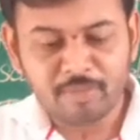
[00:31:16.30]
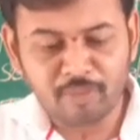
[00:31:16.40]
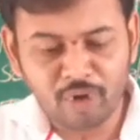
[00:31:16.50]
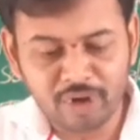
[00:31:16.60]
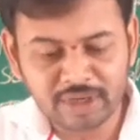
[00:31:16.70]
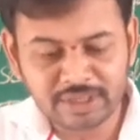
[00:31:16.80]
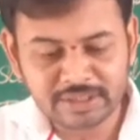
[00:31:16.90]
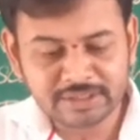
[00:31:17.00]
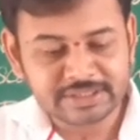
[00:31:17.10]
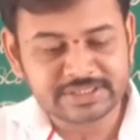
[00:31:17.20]

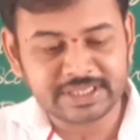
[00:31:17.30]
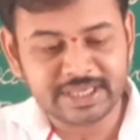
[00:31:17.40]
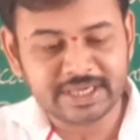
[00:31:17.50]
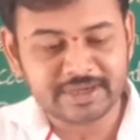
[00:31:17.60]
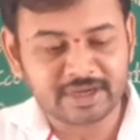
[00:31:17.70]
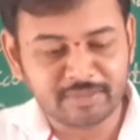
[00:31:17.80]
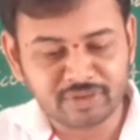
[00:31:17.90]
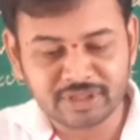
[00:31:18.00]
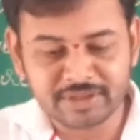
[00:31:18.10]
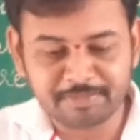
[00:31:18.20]
Mohan, see here, come
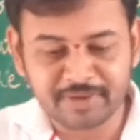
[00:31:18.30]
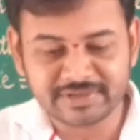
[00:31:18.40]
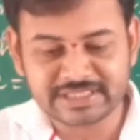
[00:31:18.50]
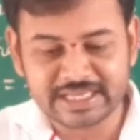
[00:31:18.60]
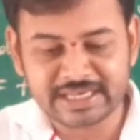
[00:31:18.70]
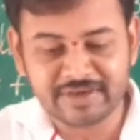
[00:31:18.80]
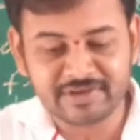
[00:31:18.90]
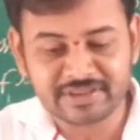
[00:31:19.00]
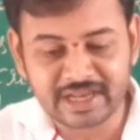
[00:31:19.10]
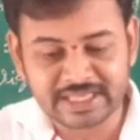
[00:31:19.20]
to the previous line.
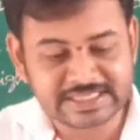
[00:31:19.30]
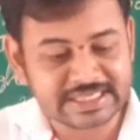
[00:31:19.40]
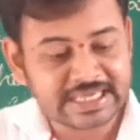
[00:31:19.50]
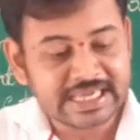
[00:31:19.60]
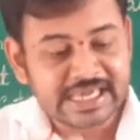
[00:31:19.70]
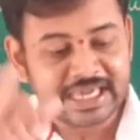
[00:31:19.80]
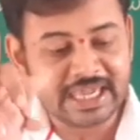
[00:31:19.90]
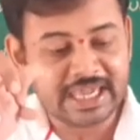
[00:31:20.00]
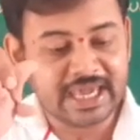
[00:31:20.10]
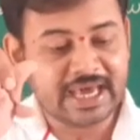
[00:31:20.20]
Nevertheless,
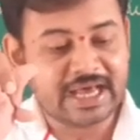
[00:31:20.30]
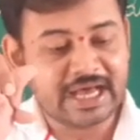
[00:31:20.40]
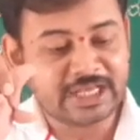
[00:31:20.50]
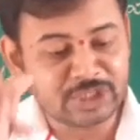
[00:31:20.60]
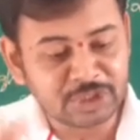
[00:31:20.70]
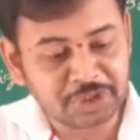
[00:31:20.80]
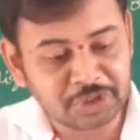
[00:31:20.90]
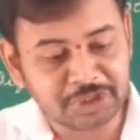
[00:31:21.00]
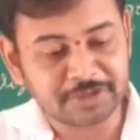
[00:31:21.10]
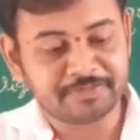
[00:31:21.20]
he
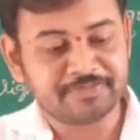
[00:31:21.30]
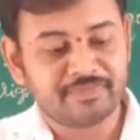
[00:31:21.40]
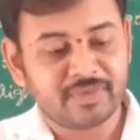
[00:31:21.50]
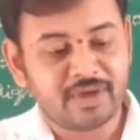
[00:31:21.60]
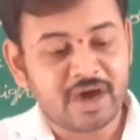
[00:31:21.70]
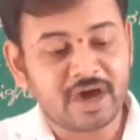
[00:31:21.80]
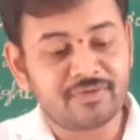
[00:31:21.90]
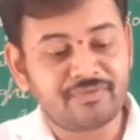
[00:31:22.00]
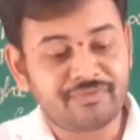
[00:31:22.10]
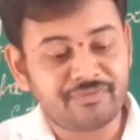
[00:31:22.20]
understood her
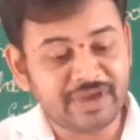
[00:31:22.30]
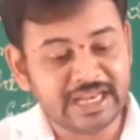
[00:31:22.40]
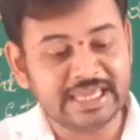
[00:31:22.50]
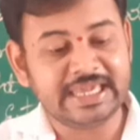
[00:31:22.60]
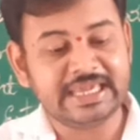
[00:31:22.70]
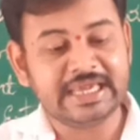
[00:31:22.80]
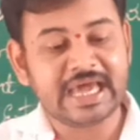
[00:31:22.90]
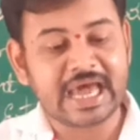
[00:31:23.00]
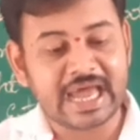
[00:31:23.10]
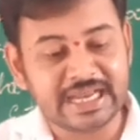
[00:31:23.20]

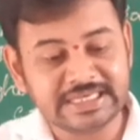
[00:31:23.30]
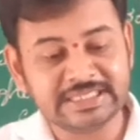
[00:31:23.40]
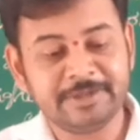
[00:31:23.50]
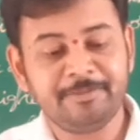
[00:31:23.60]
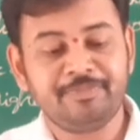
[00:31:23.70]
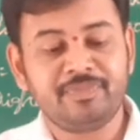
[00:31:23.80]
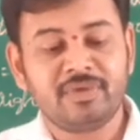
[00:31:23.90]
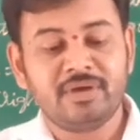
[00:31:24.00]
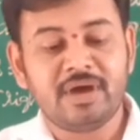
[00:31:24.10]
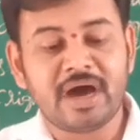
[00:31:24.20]
feeling and
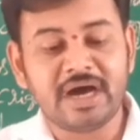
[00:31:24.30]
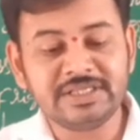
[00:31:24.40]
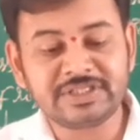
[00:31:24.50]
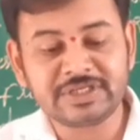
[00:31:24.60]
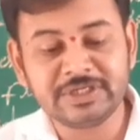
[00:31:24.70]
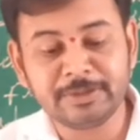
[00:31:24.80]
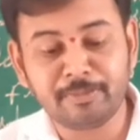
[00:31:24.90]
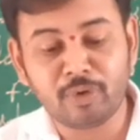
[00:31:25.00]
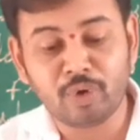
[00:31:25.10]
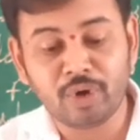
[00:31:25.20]
asked
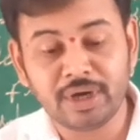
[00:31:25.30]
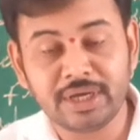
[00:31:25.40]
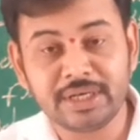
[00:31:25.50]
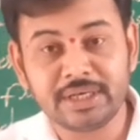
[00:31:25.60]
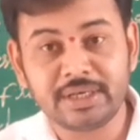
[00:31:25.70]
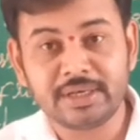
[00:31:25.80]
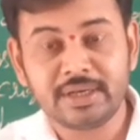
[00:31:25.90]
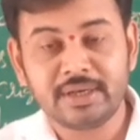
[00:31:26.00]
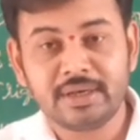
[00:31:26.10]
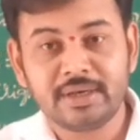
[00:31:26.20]
Mohan.
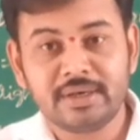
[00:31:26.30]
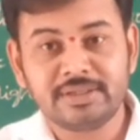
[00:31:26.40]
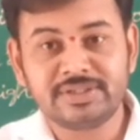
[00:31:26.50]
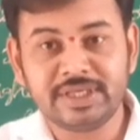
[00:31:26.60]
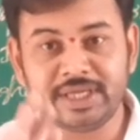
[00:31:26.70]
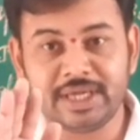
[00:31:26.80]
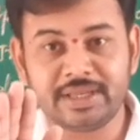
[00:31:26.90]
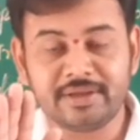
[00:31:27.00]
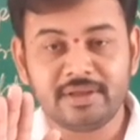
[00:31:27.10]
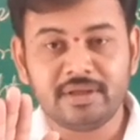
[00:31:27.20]
See
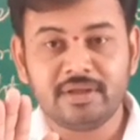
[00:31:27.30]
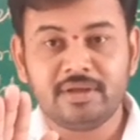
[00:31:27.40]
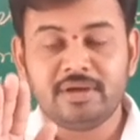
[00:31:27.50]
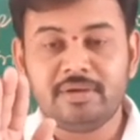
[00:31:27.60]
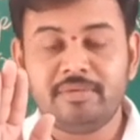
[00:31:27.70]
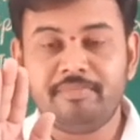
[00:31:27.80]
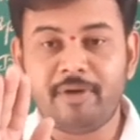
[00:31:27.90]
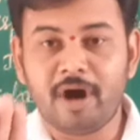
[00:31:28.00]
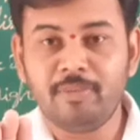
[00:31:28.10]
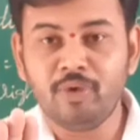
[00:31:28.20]
here,
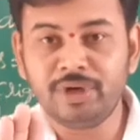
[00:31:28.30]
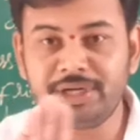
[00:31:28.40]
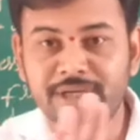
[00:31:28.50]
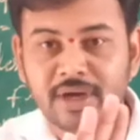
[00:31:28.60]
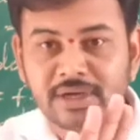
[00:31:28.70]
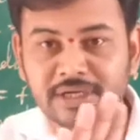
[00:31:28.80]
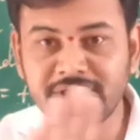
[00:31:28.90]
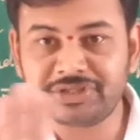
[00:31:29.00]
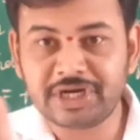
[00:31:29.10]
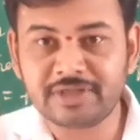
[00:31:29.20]
Babu did not
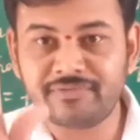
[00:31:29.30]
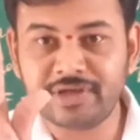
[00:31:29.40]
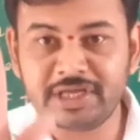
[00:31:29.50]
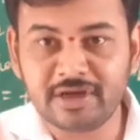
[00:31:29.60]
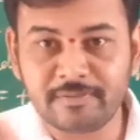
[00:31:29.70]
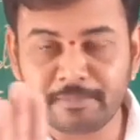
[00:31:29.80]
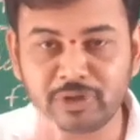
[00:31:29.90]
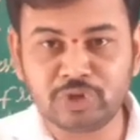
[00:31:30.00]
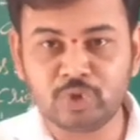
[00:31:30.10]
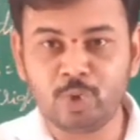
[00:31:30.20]
understand the feeling of
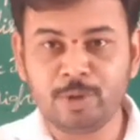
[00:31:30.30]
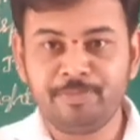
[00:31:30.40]
Manju.